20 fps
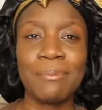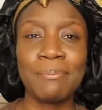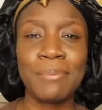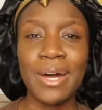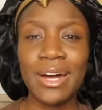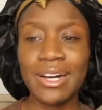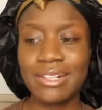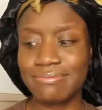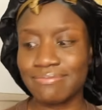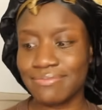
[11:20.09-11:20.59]

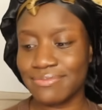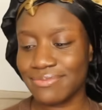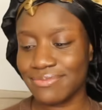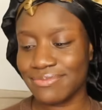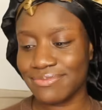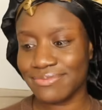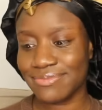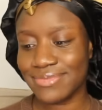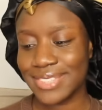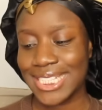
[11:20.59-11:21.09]
But
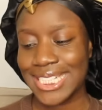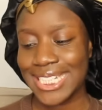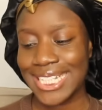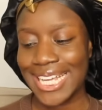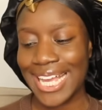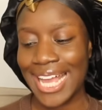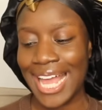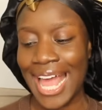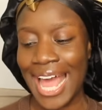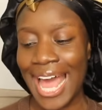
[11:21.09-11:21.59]

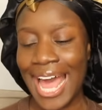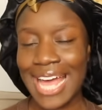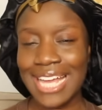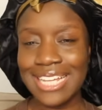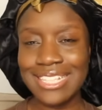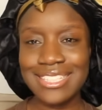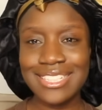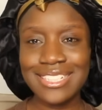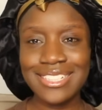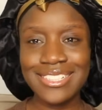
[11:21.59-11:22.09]

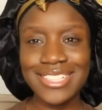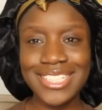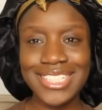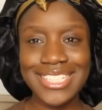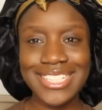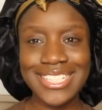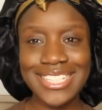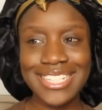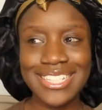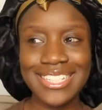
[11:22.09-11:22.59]
I
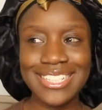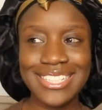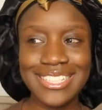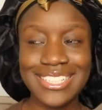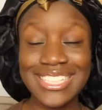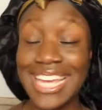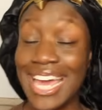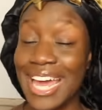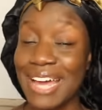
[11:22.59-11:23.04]
didn't see the,